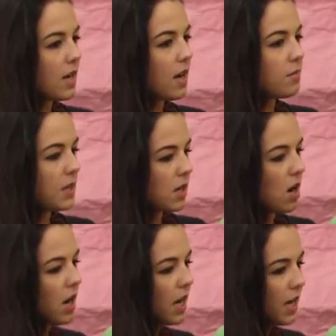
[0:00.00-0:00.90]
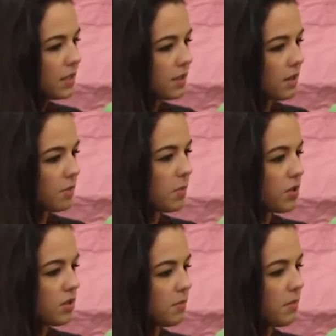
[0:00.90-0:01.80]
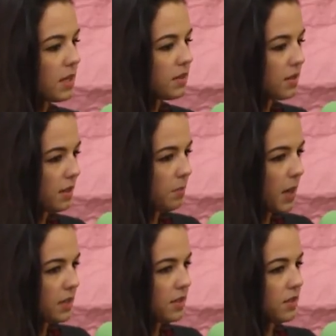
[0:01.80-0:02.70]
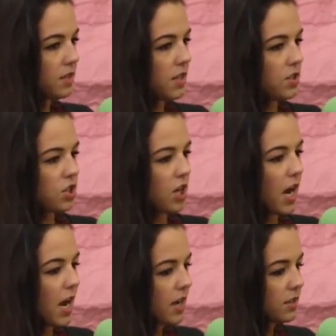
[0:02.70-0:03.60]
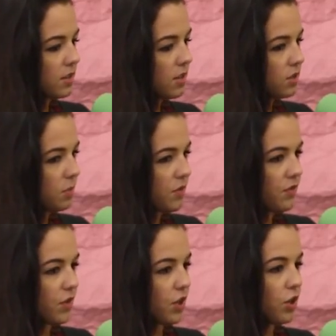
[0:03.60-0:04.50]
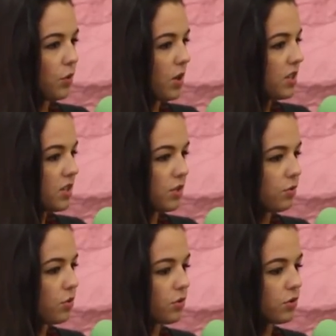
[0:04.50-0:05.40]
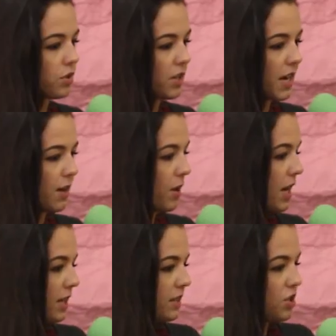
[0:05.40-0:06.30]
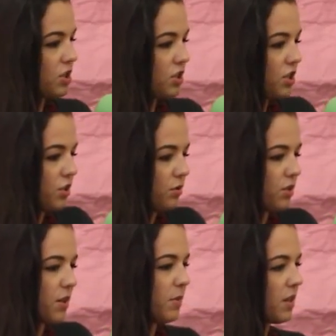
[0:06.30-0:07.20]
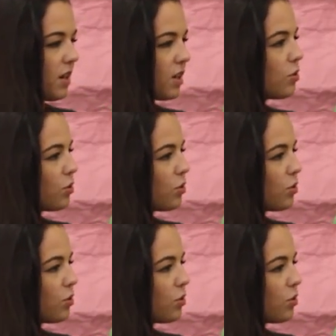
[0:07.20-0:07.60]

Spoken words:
Yeah, I mean, I had the most amazing painting teacher at De Montfort who I still talk to now, and she's still someone that I